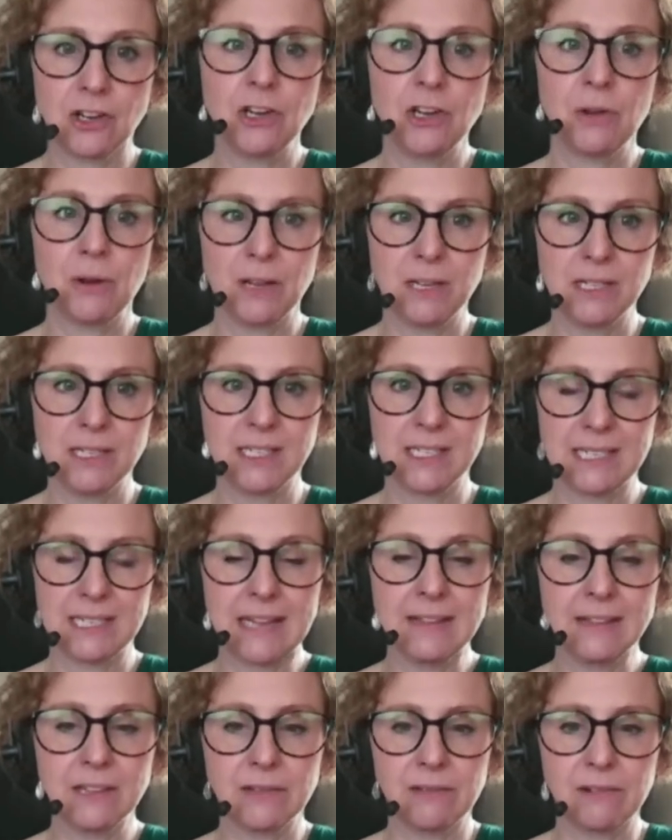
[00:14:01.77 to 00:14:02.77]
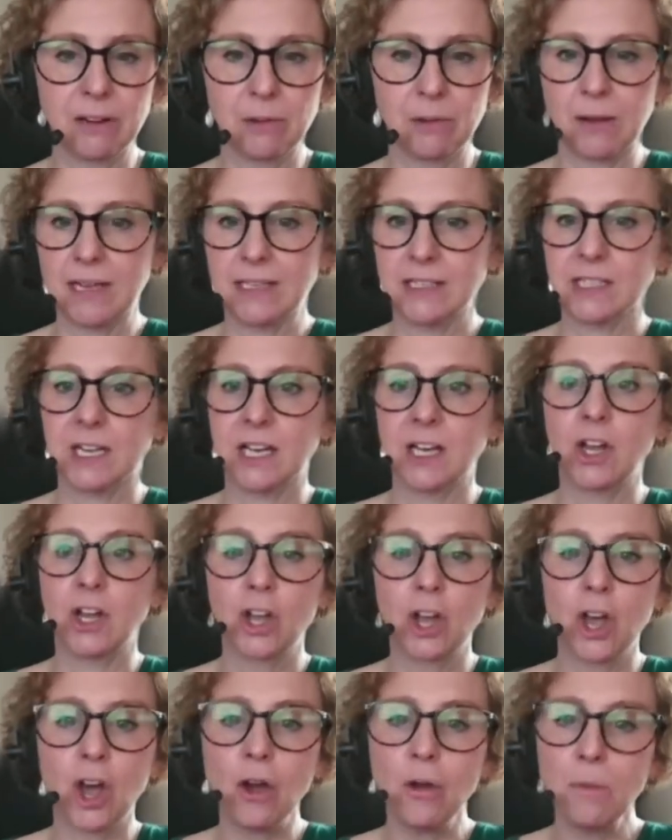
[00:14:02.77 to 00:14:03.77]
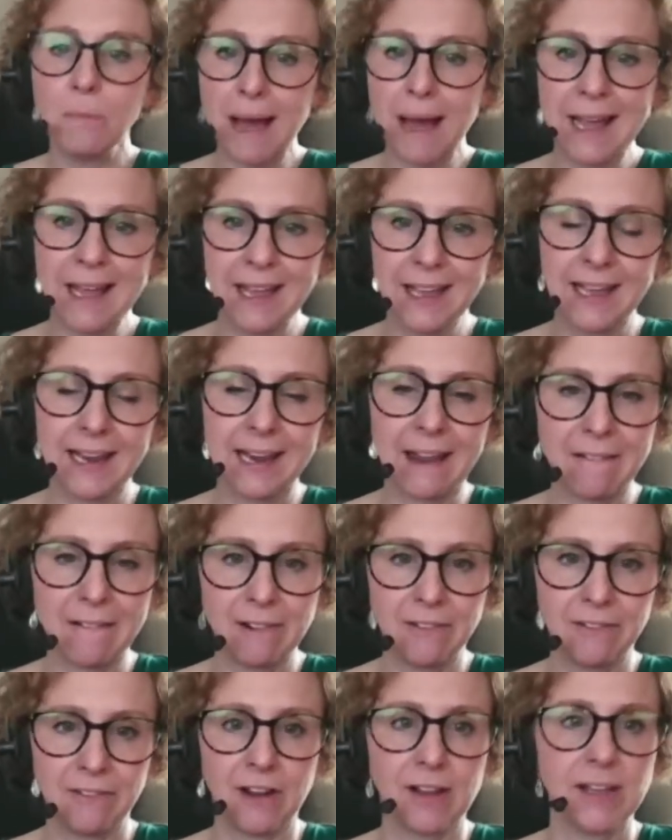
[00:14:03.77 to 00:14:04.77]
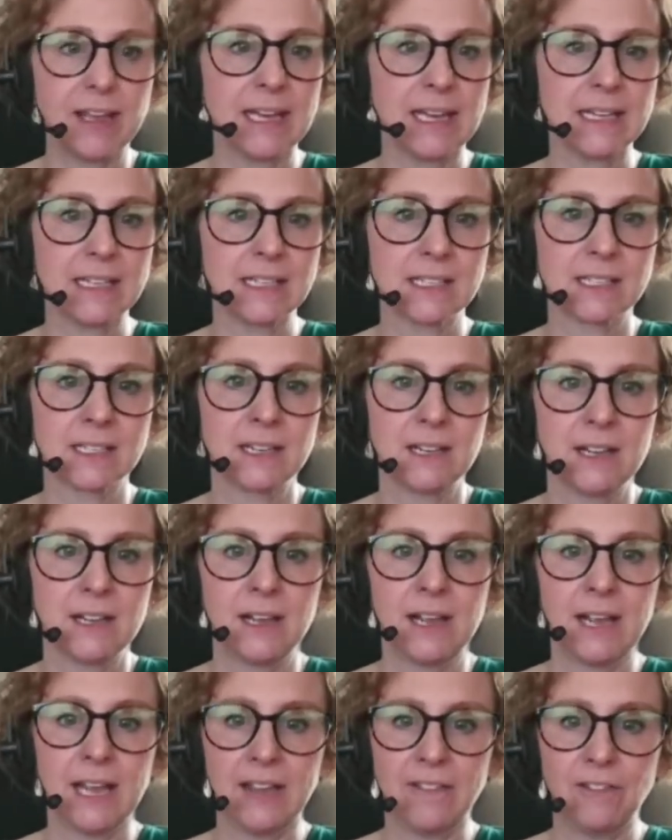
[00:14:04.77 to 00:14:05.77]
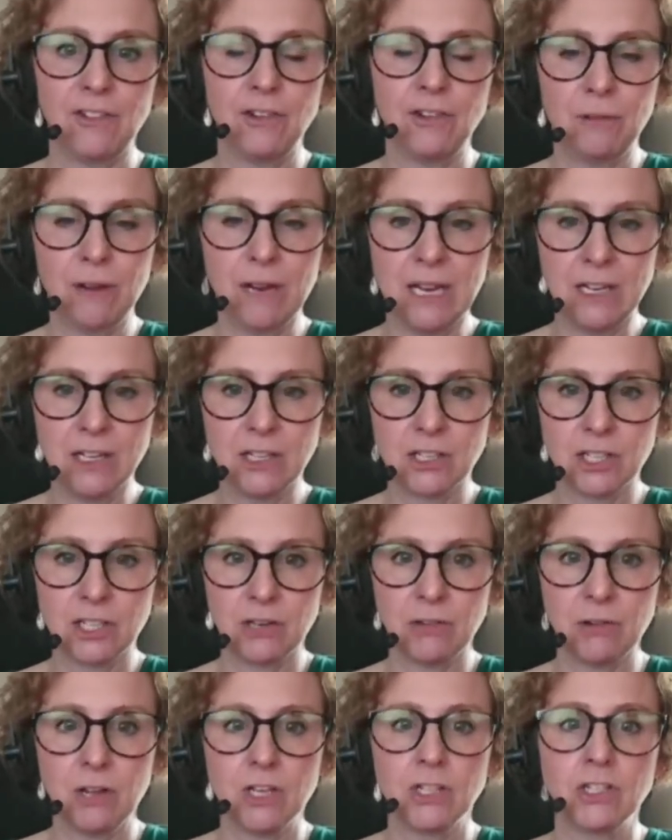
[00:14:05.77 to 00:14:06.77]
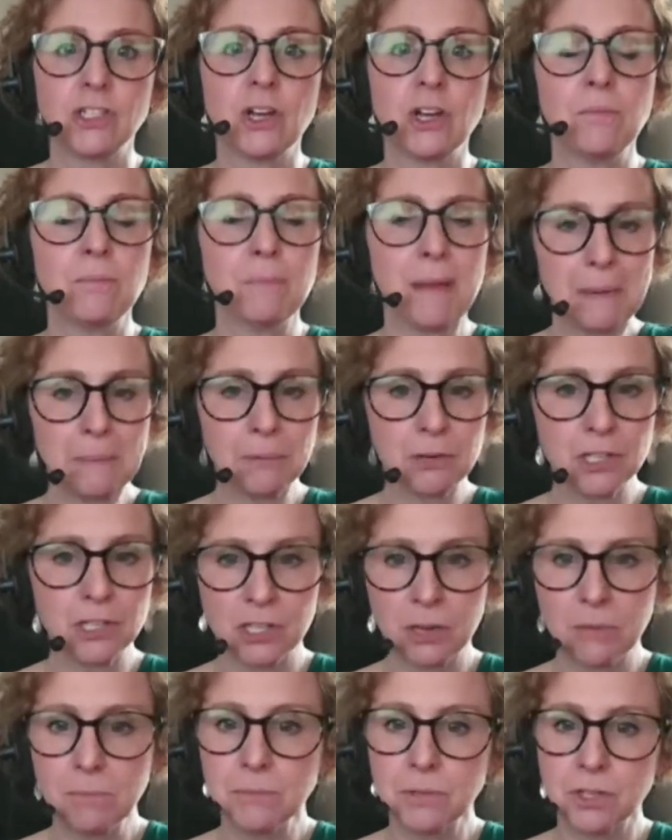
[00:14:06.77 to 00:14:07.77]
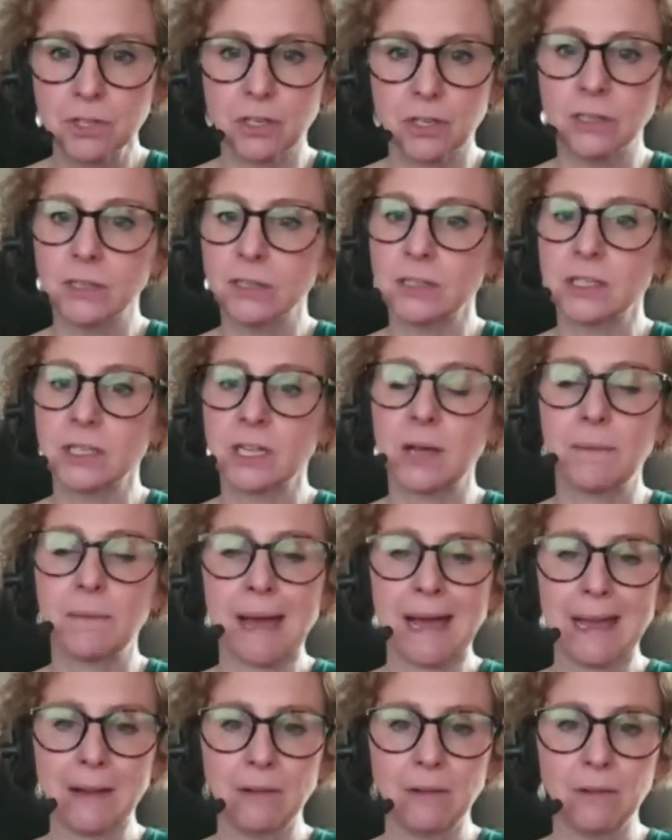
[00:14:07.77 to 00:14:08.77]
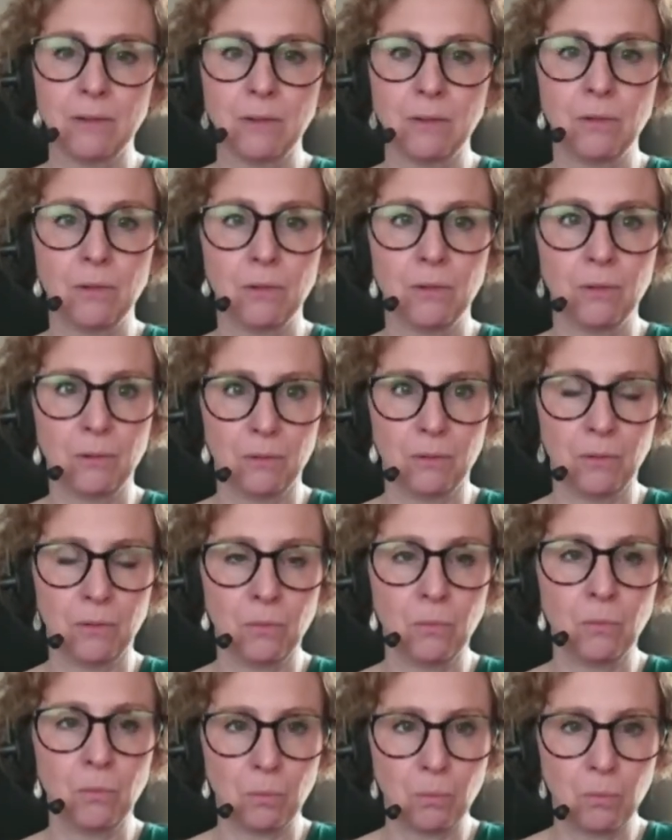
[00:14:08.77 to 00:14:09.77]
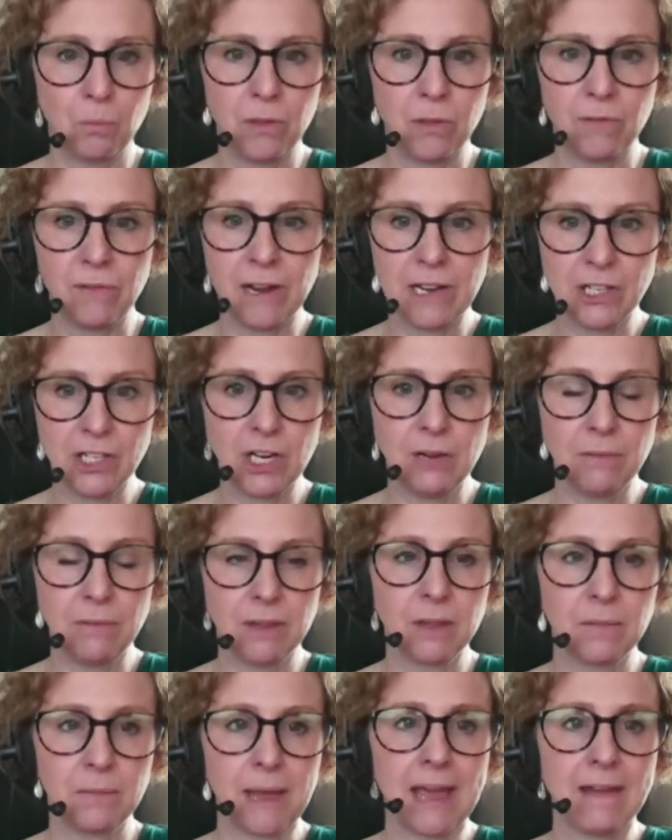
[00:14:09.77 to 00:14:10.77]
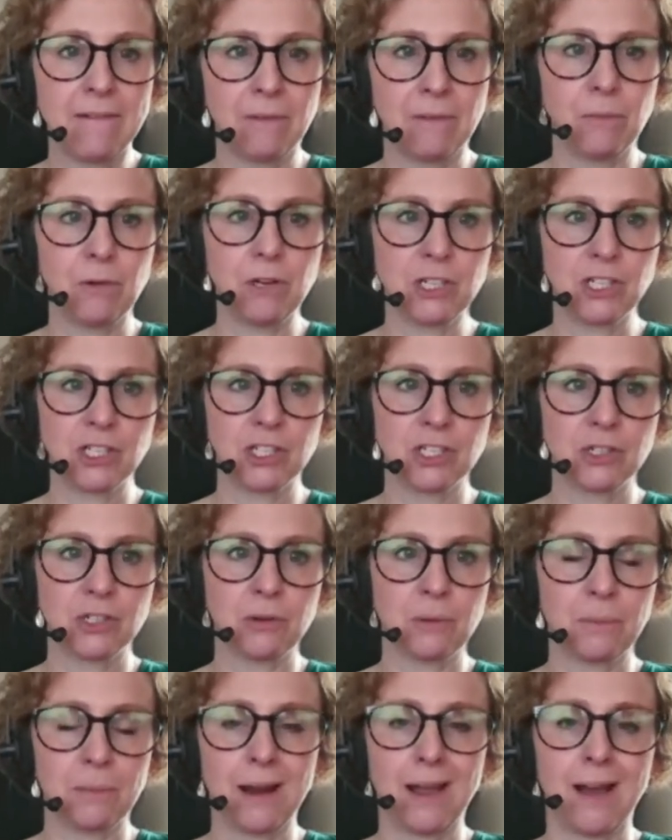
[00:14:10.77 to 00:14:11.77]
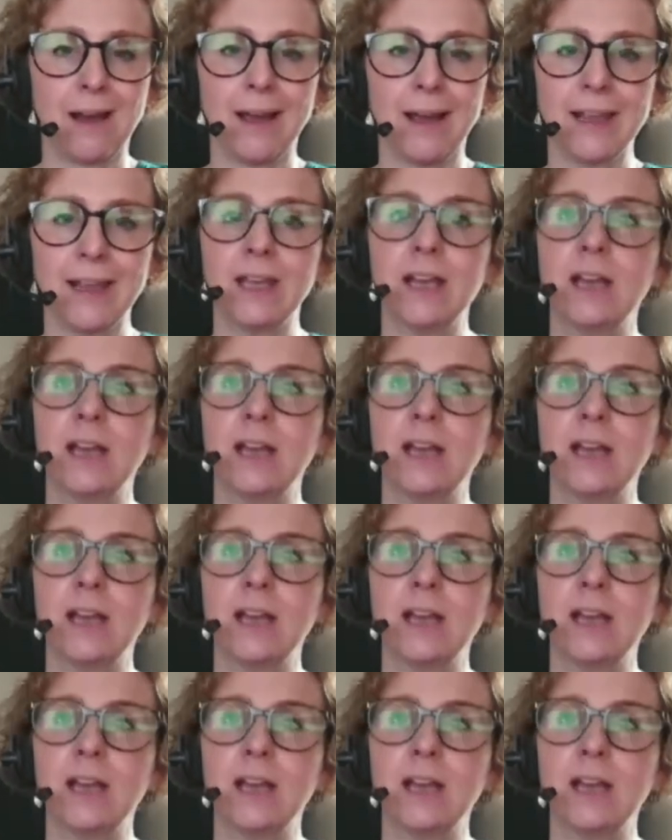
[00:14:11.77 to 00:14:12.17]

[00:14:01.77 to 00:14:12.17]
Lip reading: you understand the request and go back and clarify it if you need to. Don't make presumptions about the regime that the parent wishes to apply.